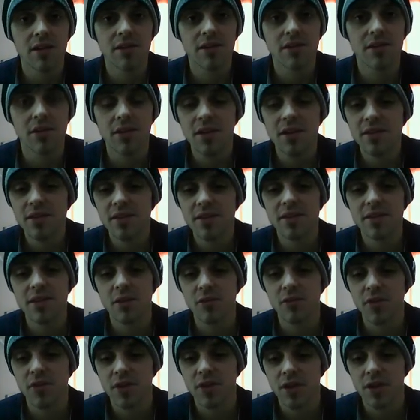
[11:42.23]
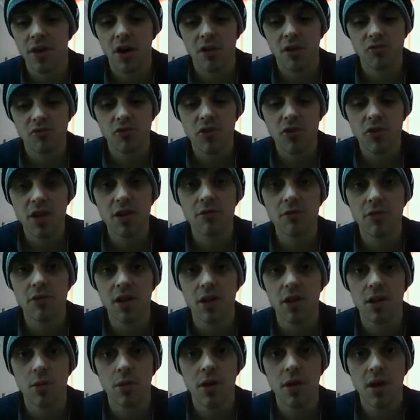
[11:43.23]
So this is something that I really,
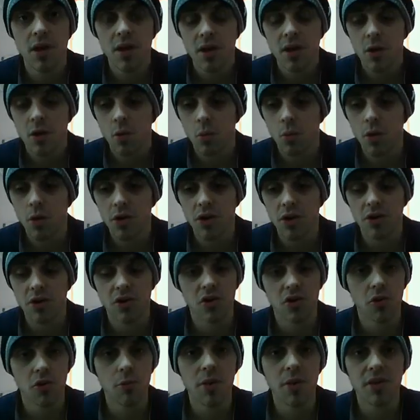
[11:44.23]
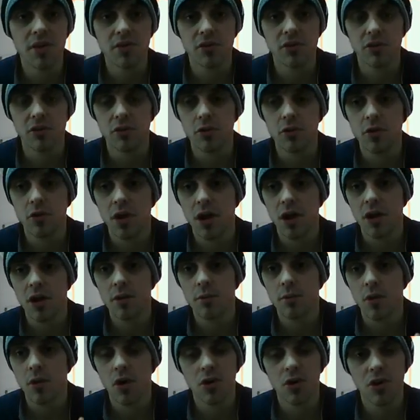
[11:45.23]
really want to commit to
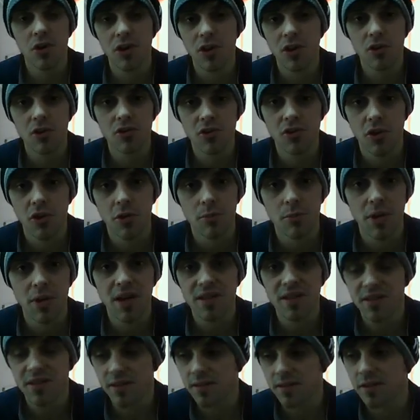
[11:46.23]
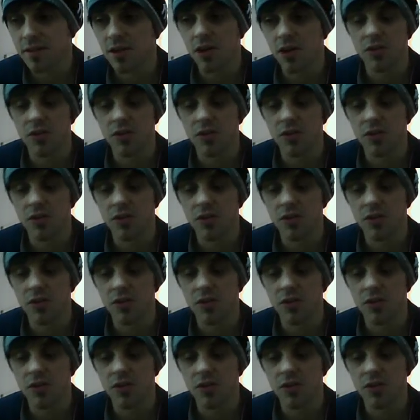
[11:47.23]
on a long-term basis,